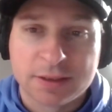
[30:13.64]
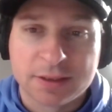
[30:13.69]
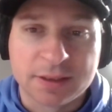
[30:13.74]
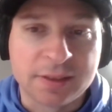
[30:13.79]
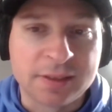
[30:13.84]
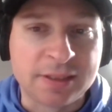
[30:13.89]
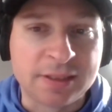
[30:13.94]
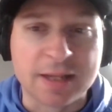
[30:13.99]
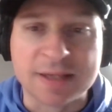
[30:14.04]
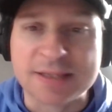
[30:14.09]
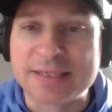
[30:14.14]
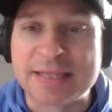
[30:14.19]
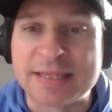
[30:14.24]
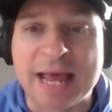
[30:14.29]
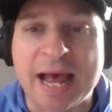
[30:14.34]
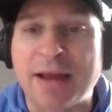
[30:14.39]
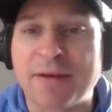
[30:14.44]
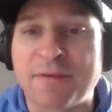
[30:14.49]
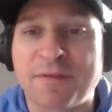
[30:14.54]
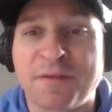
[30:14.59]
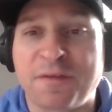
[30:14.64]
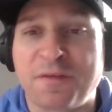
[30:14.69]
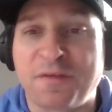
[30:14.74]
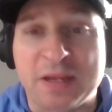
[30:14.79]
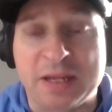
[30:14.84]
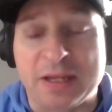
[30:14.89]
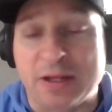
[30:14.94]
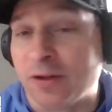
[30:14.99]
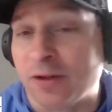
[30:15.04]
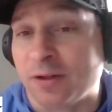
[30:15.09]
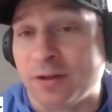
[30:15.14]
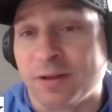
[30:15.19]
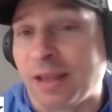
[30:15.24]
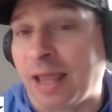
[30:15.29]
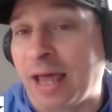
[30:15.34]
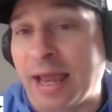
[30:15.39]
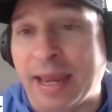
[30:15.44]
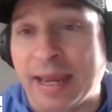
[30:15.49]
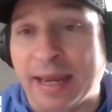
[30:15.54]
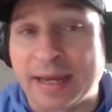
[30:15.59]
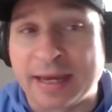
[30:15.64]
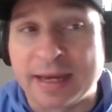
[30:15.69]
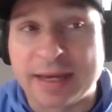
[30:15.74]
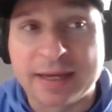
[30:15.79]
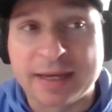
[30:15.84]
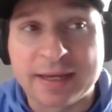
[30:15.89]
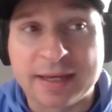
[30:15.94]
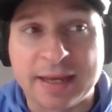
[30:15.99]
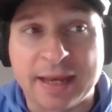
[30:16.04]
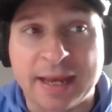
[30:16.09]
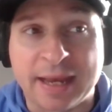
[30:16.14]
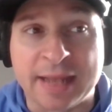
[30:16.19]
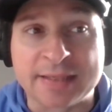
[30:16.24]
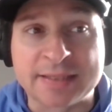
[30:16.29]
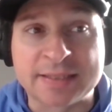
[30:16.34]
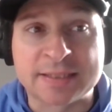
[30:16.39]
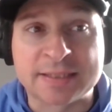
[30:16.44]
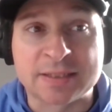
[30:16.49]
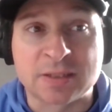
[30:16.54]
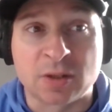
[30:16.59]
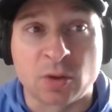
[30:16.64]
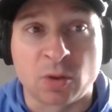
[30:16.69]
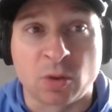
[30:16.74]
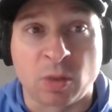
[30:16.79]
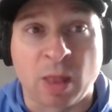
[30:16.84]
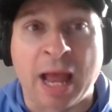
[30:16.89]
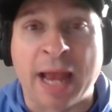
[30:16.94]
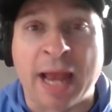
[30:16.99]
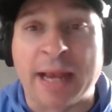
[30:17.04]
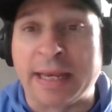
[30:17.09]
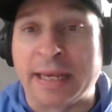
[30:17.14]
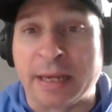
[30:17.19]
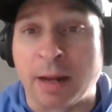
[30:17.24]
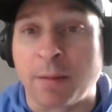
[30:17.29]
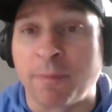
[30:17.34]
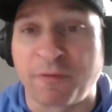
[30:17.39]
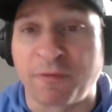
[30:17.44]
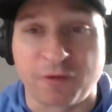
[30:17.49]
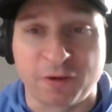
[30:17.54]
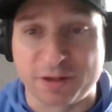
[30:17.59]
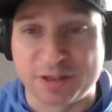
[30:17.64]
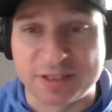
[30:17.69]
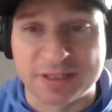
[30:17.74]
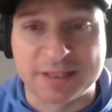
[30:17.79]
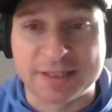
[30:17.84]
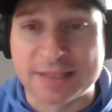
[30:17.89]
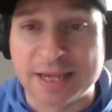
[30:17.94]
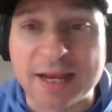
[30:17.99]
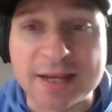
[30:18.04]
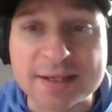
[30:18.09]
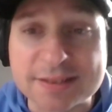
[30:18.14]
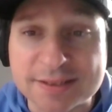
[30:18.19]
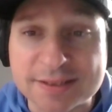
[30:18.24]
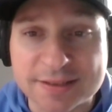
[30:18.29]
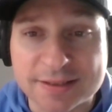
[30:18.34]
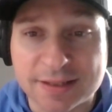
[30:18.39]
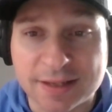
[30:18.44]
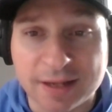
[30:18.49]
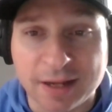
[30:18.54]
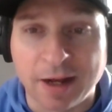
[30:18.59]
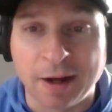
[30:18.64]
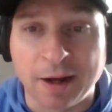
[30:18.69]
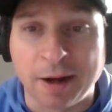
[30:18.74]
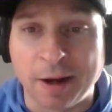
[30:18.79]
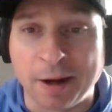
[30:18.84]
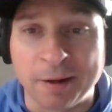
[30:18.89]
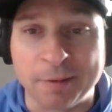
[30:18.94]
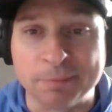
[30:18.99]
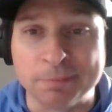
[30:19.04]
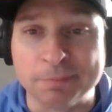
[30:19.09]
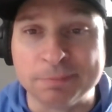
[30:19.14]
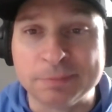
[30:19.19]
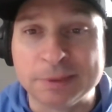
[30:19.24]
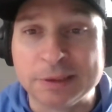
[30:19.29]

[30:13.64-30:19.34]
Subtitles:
does not feel like it's lining up for success. I'm